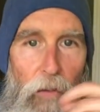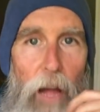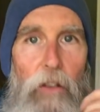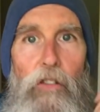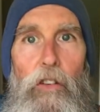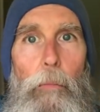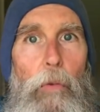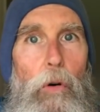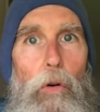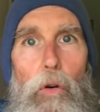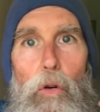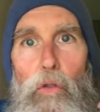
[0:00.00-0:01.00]

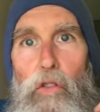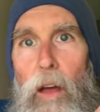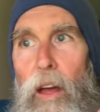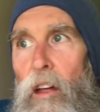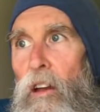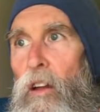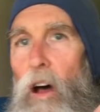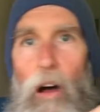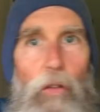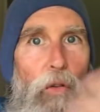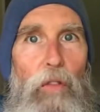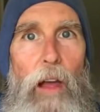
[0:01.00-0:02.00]
vegetables and
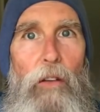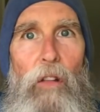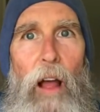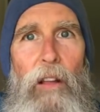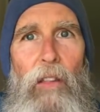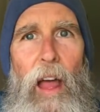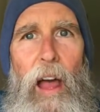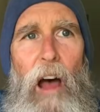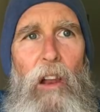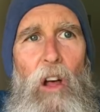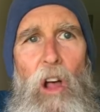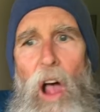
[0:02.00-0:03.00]
other things like
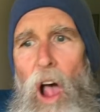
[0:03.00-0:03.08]
that,